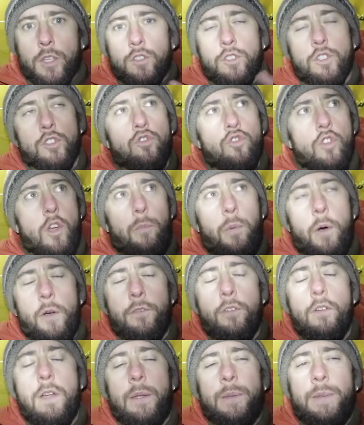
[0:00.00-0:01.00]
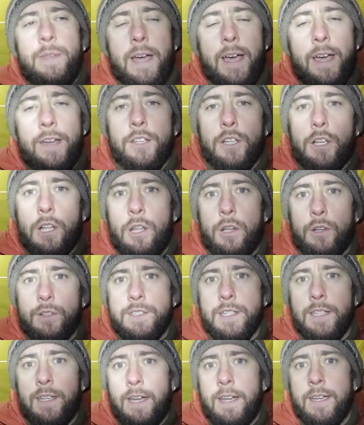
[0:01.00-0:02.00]
to drop off around nine
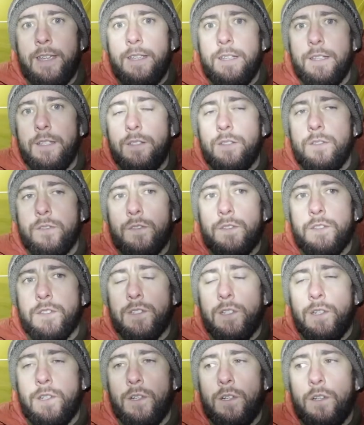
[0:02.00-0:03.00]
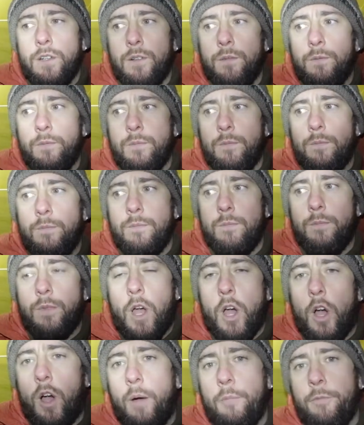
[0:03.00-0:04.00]
o'clock tonight. So
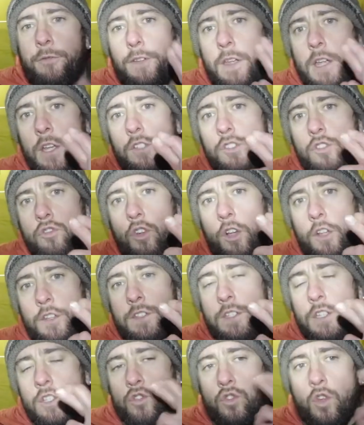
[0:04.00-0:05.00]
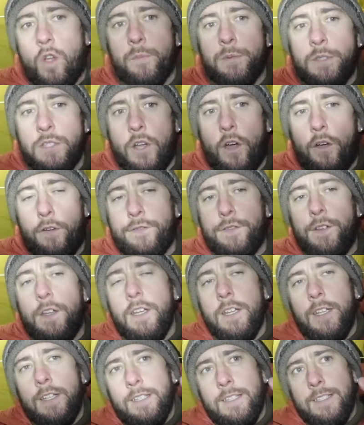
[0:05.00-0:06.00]
I'm fingers crossed it drops off
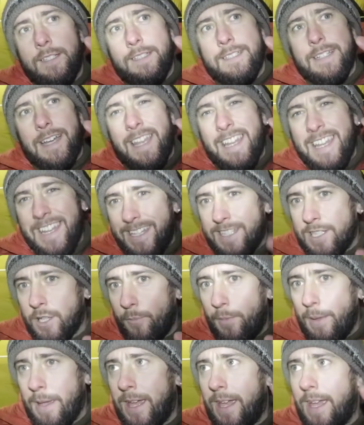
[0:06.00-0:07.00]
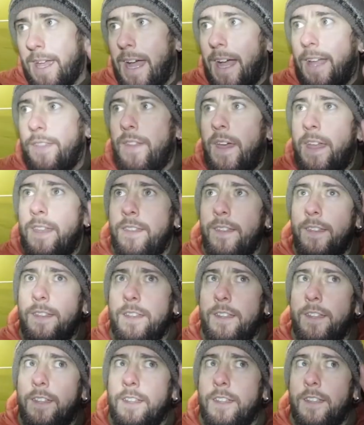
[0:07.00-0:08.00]
a little bit and then
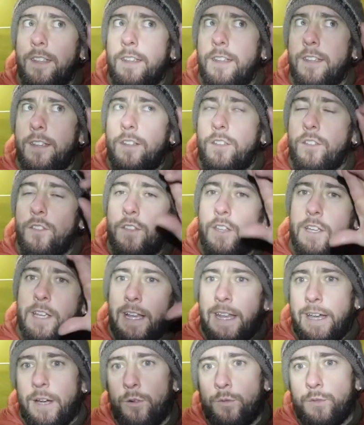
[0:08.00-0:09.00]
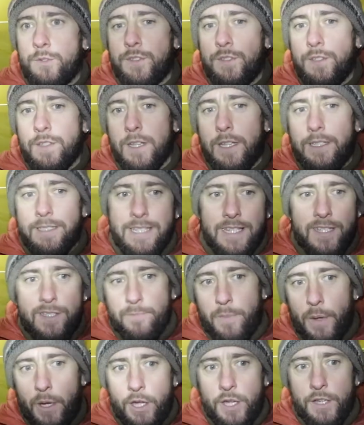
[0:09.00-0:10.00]
the clouds
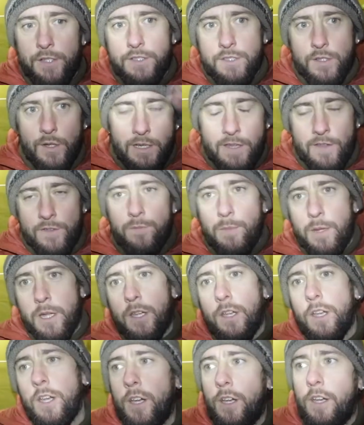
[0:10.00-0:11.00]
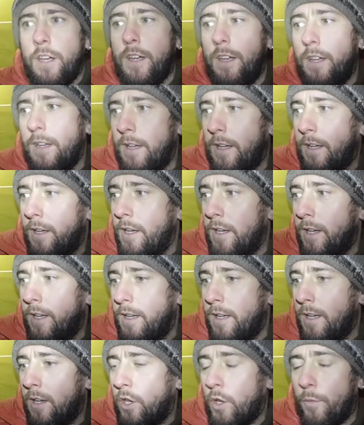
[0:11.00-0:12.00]
disperse. So it gives me a, a, a,
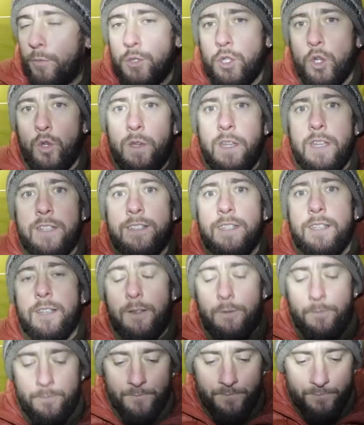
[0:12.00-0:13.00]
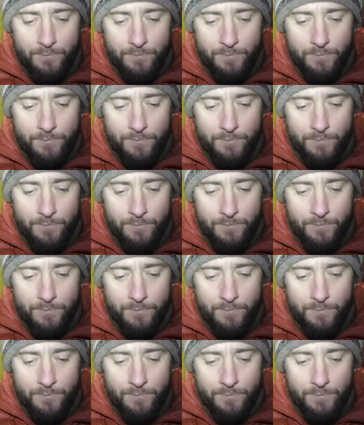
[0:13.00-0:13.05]
an opportunity to